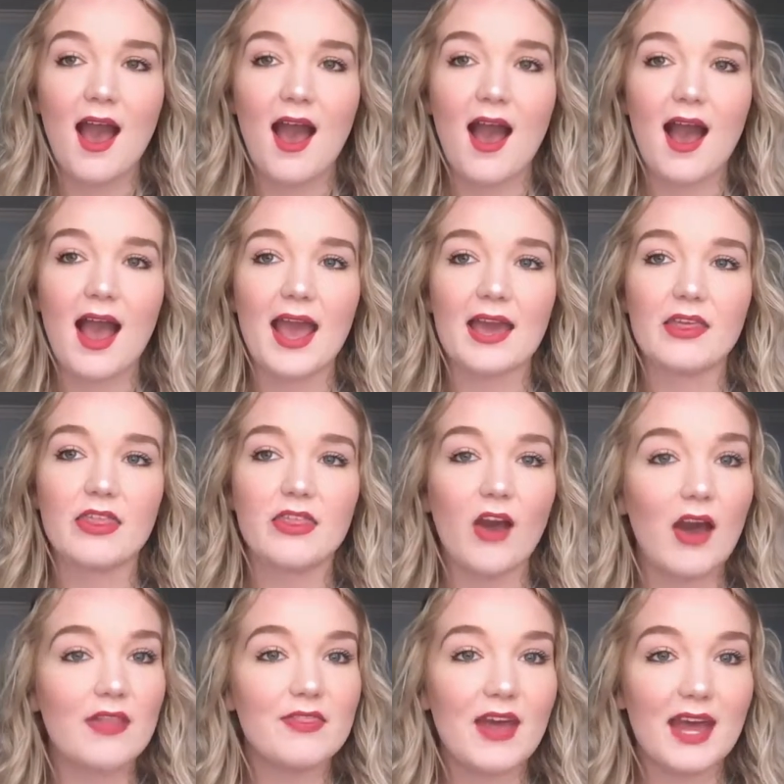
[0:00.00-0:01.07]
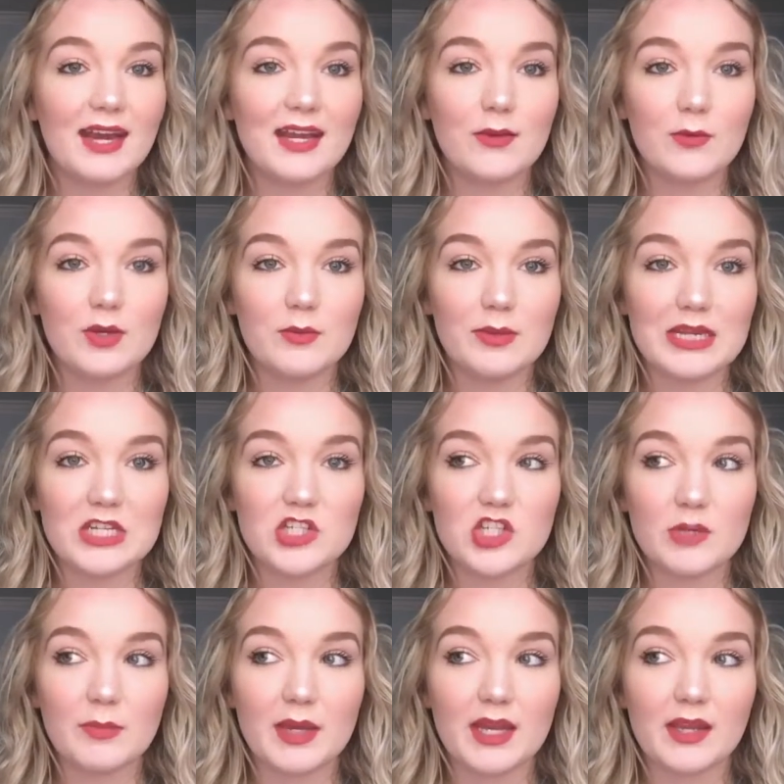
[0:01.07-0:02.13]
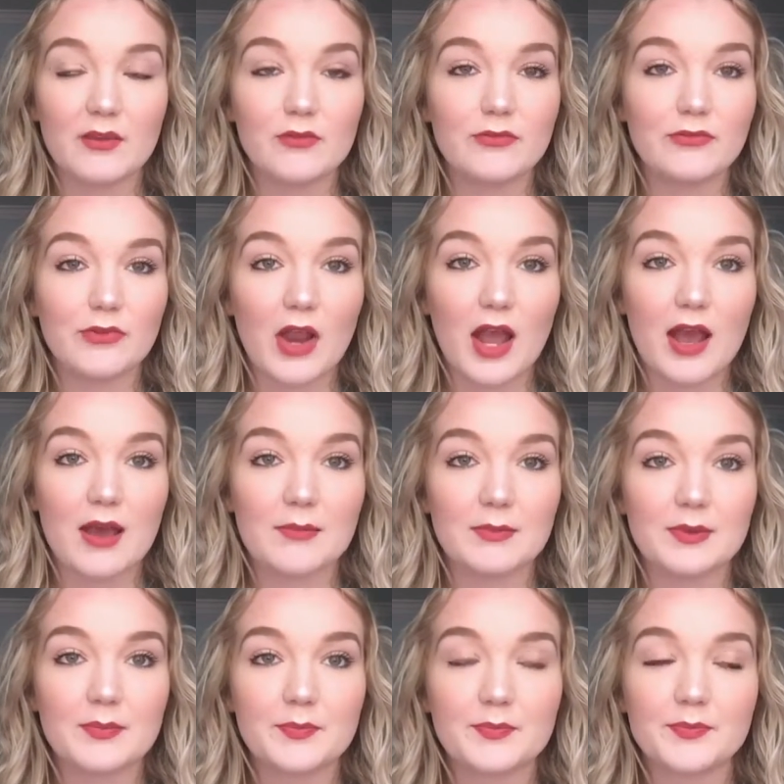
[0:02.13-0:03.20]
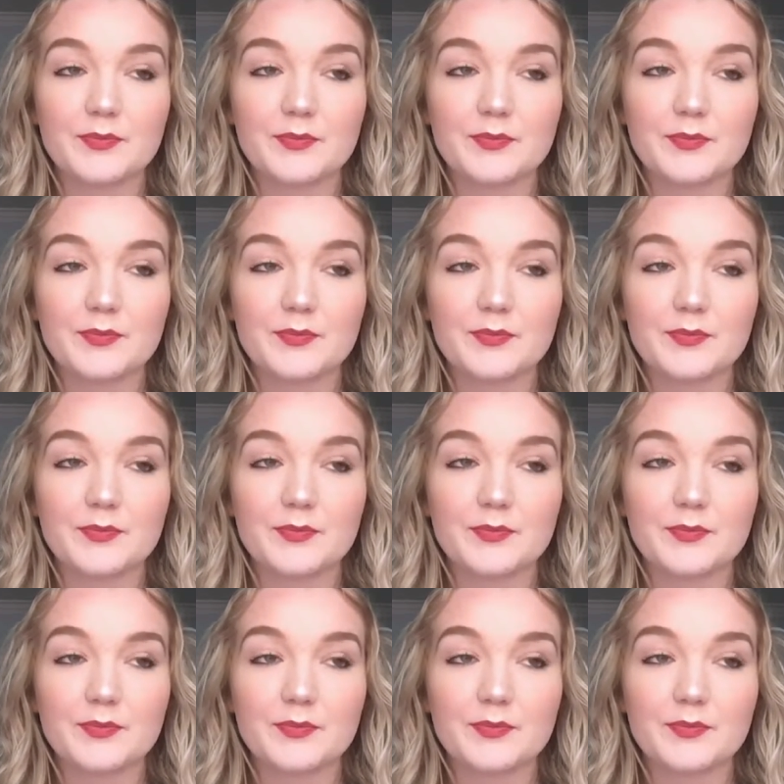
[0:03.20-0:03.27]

I thought that it would be shipping from